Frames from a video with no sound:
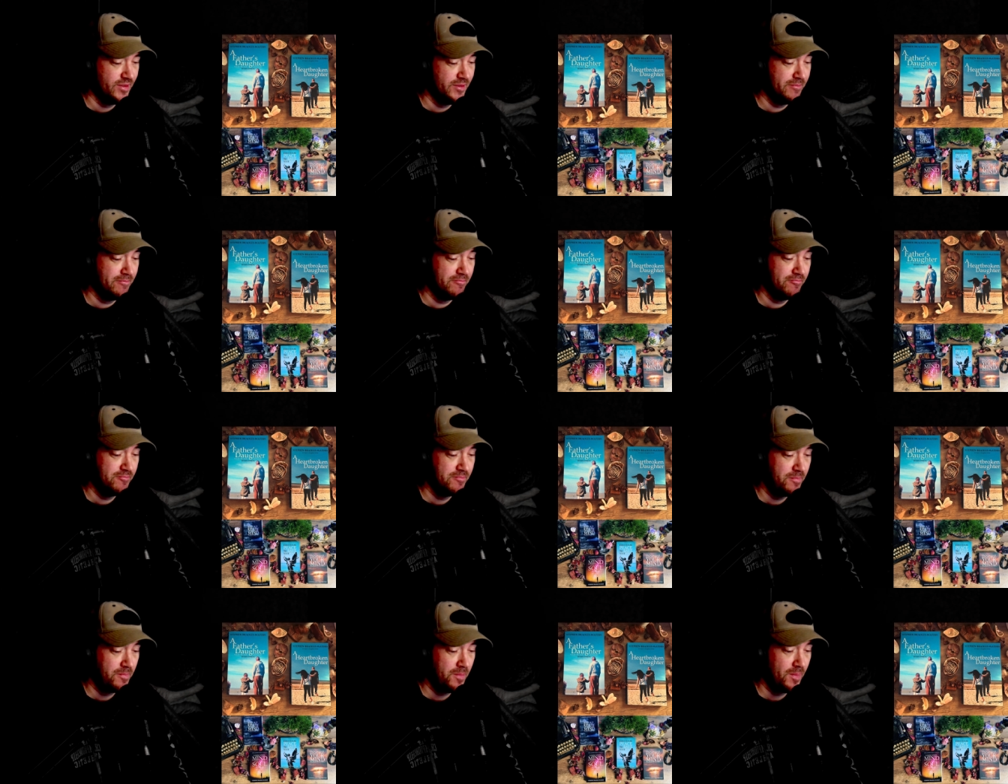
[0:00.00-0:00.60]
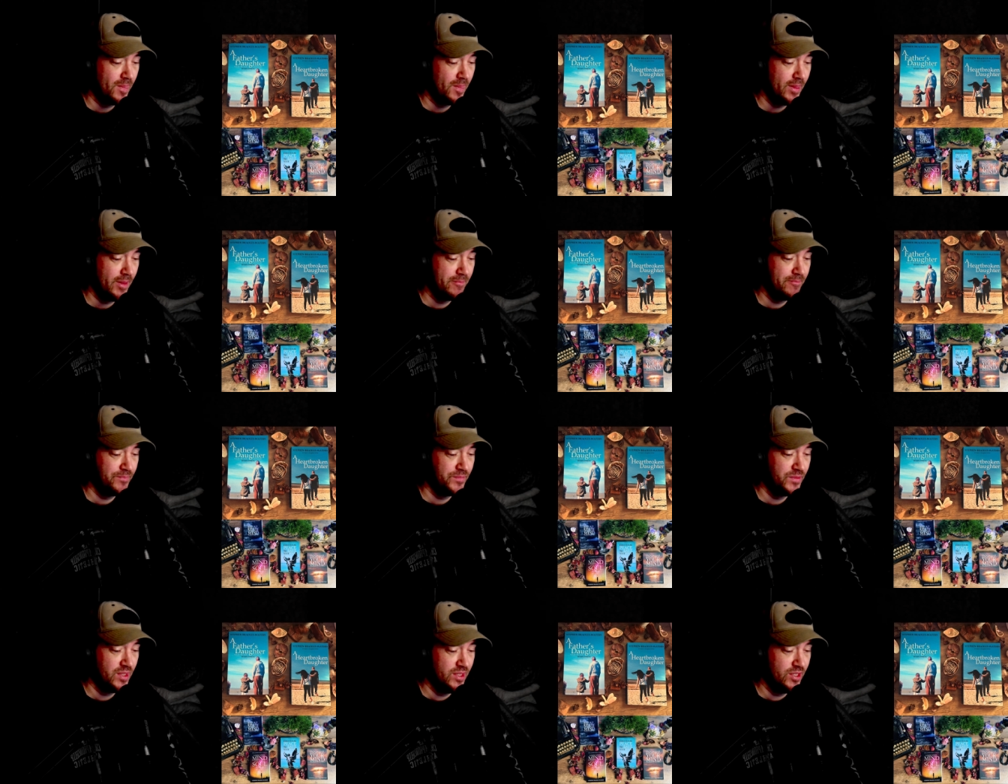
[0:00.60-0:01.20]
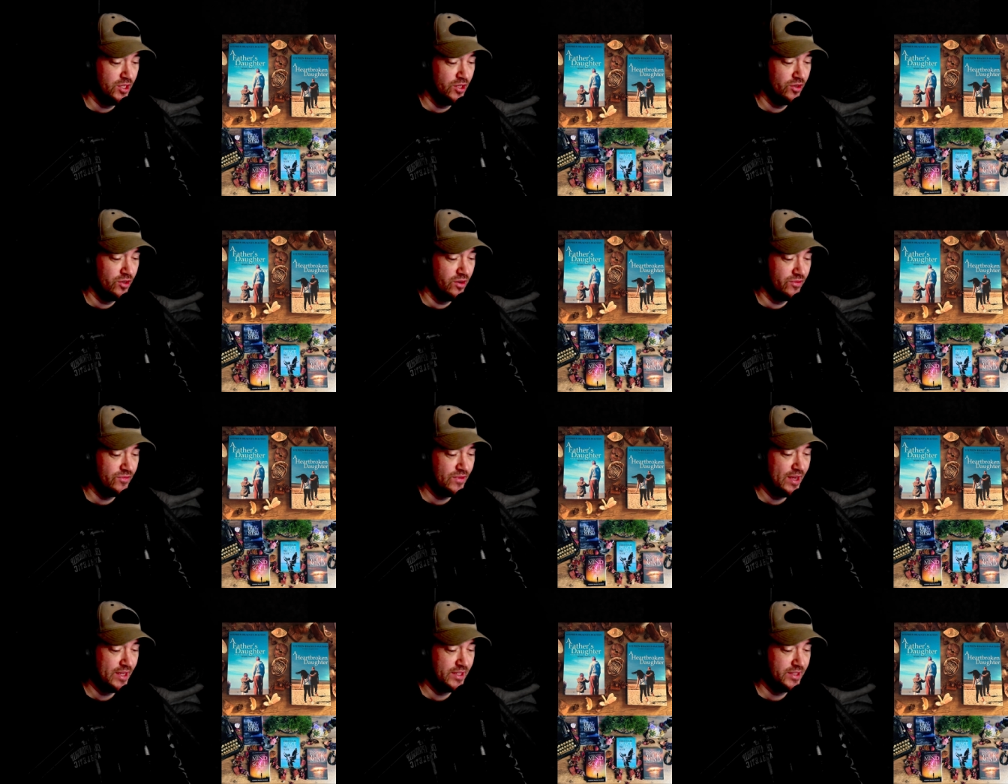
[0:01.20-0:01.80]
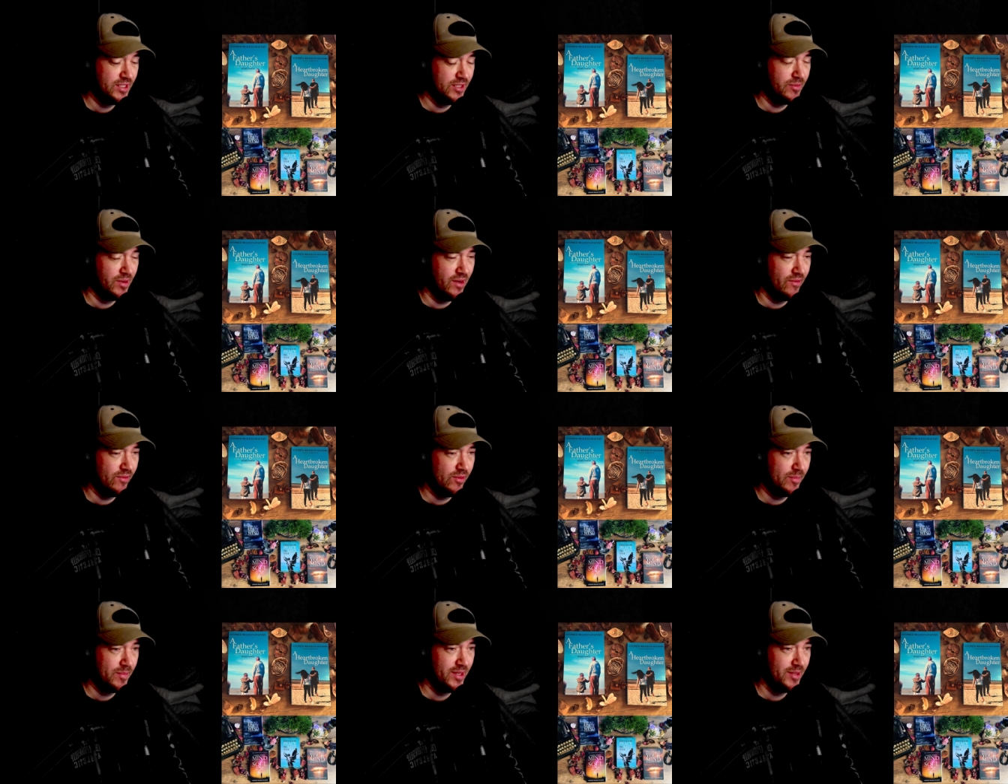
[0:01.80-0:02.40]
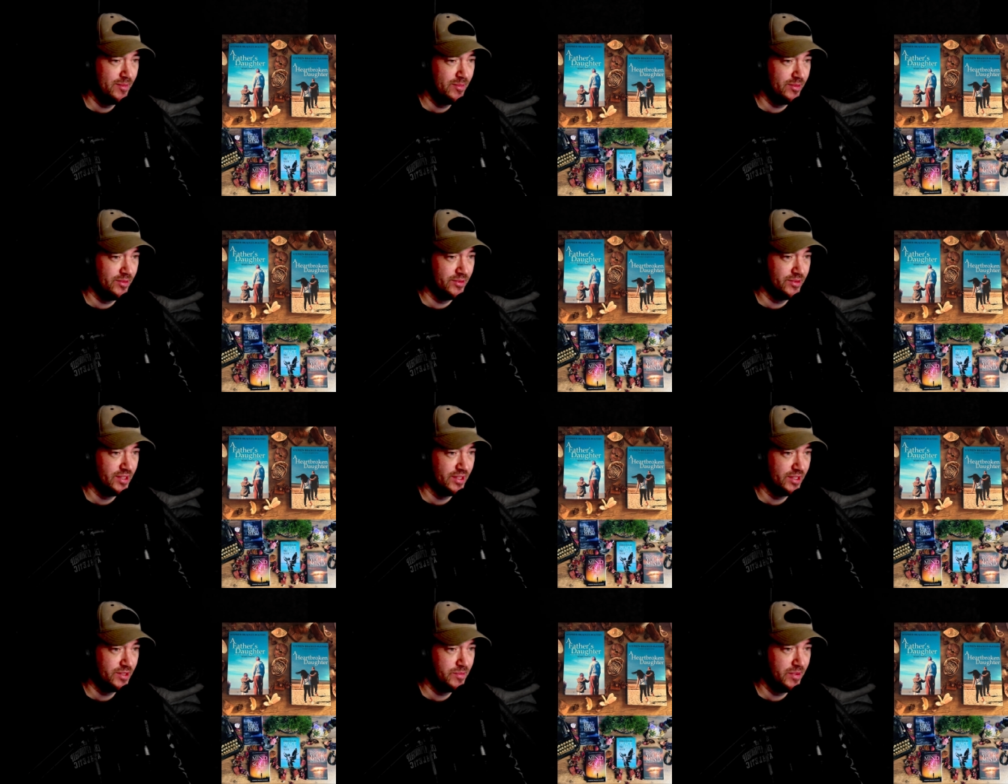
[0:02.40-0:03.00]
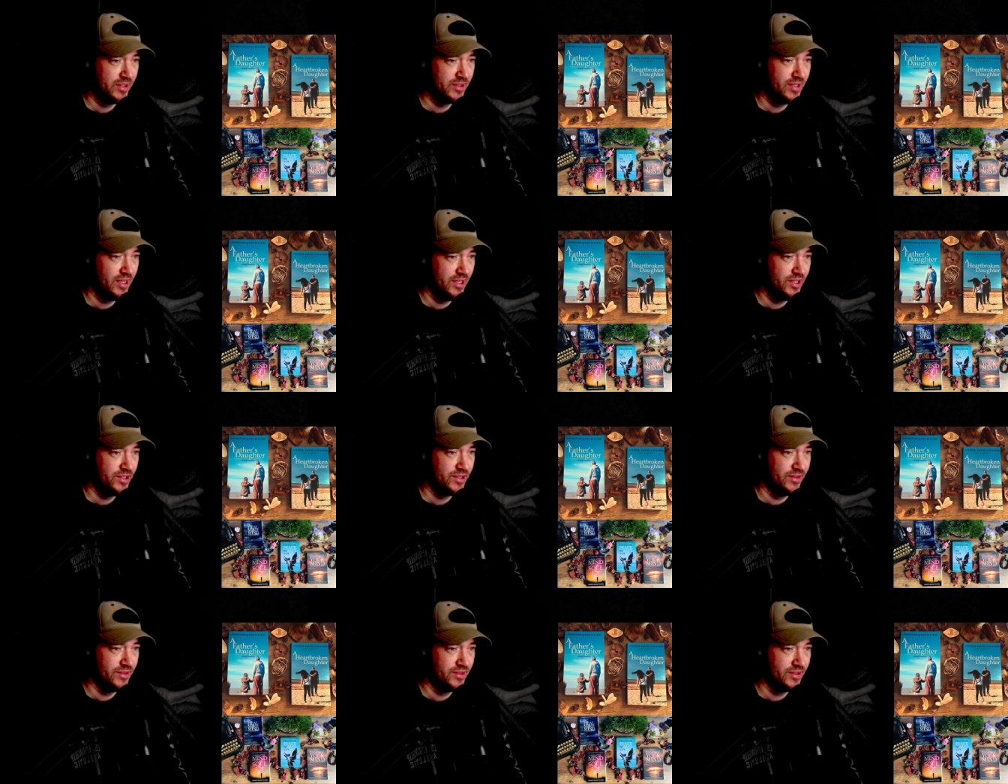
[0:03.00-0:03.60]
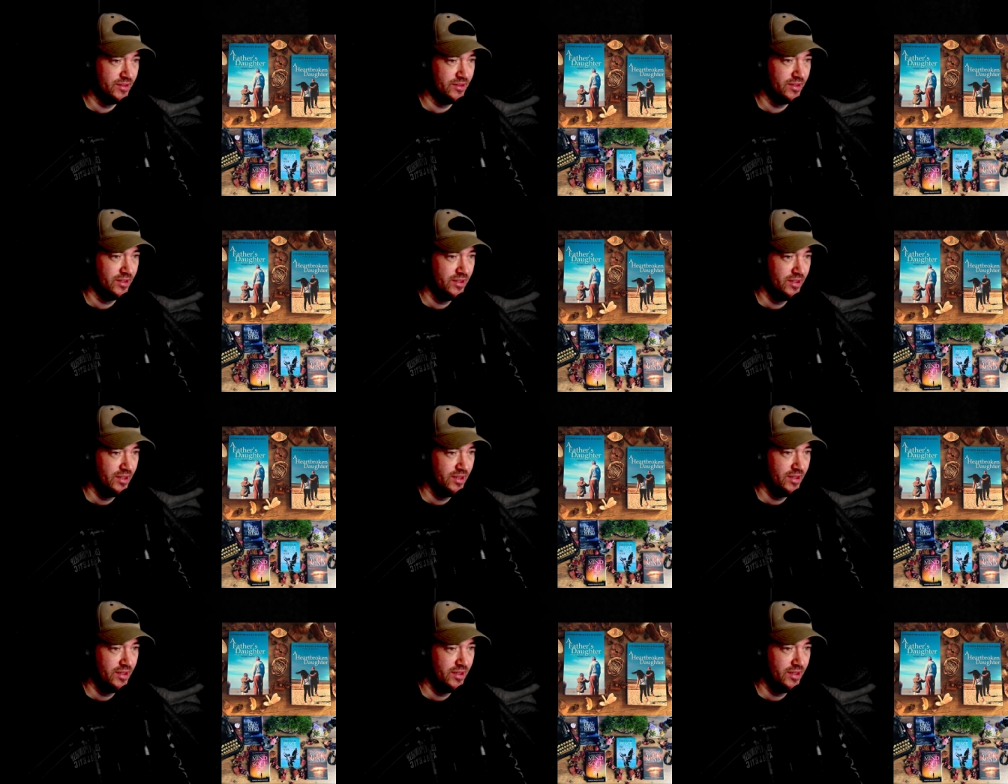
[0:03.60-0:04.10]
Um. And you're not affected by other people's expectations and